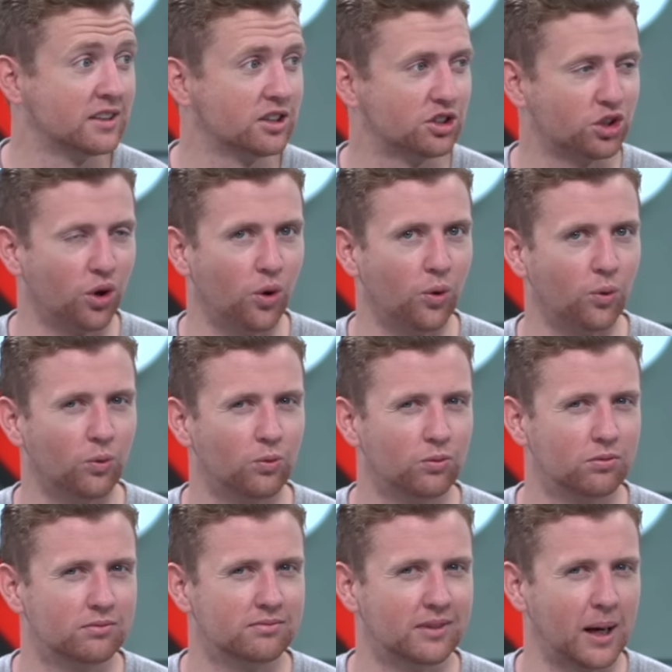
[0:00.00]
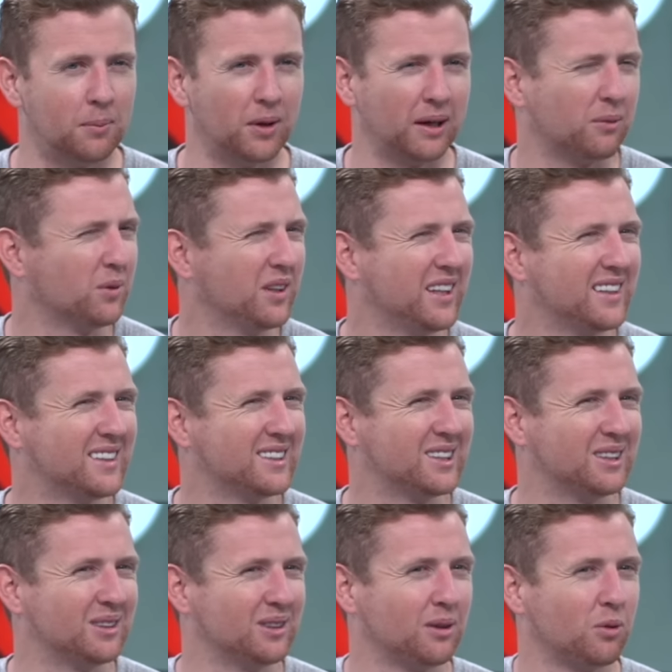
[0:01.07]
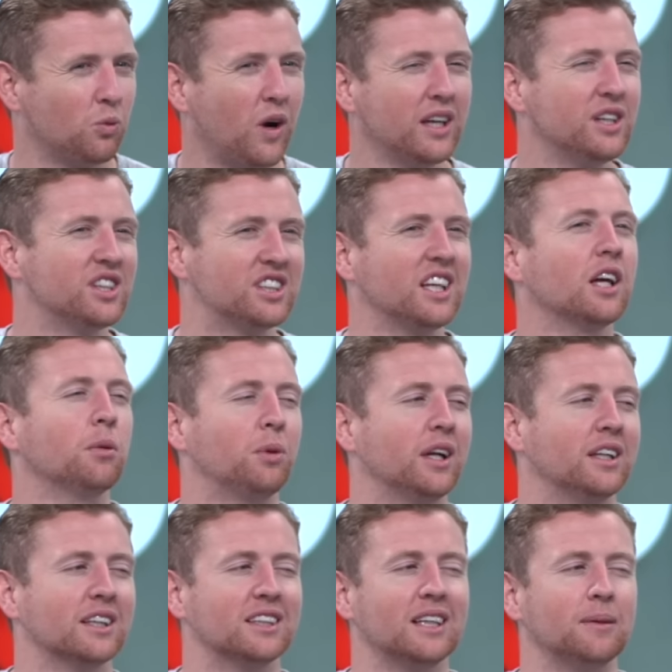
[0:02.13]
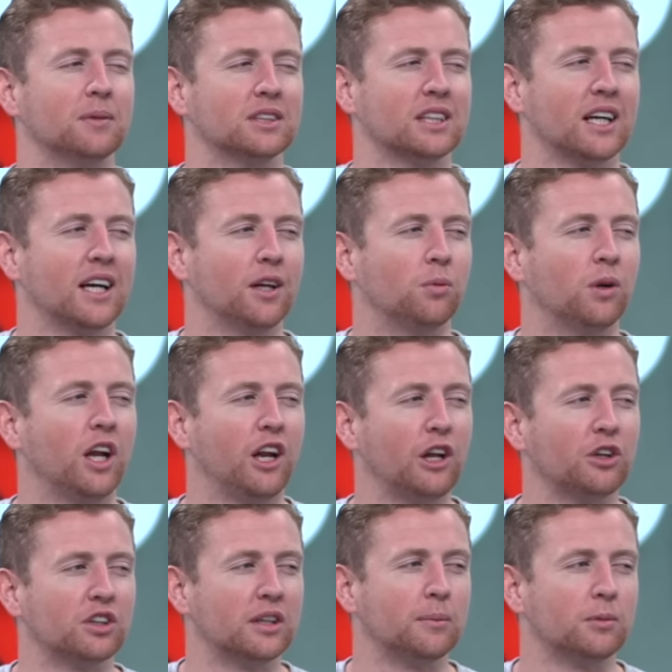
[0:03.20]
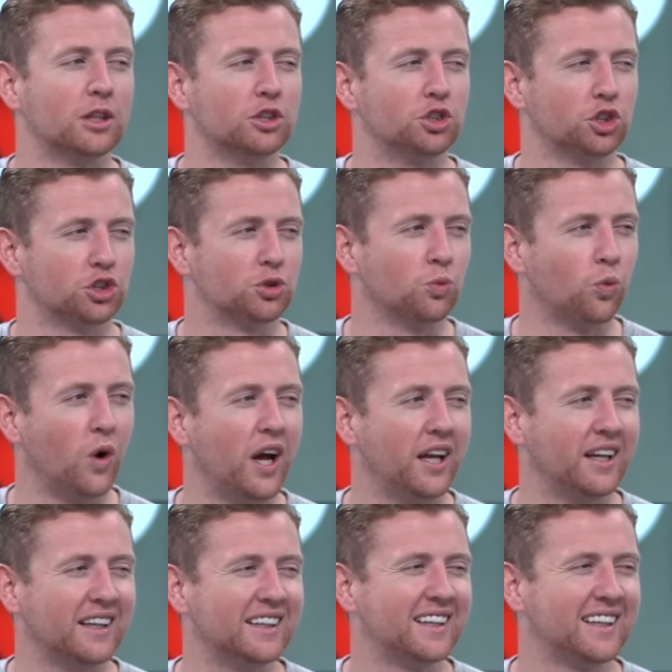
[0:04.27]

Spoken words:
So I'm like, well, that doesn't, like, why are you celebrating a team that's ahead when another team can just win and